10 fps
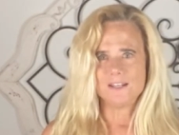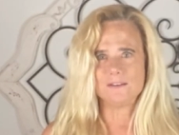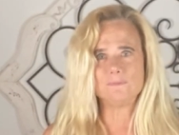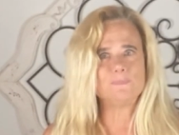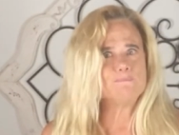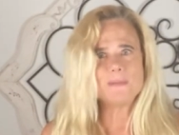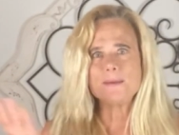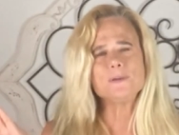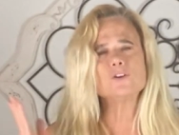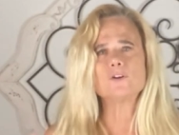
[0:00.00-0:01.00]

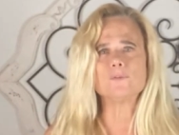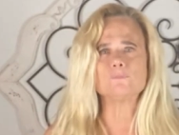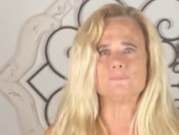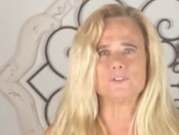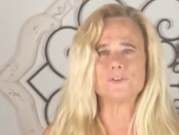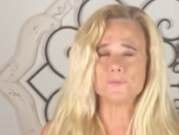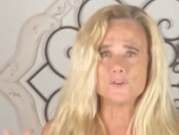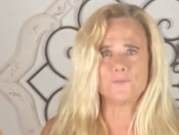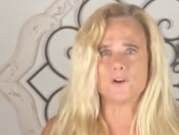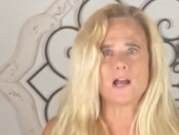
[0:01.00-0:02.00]
Maybe
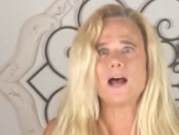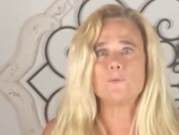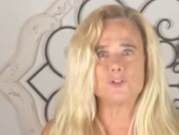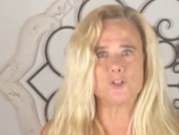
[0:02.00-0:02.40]
you forgot what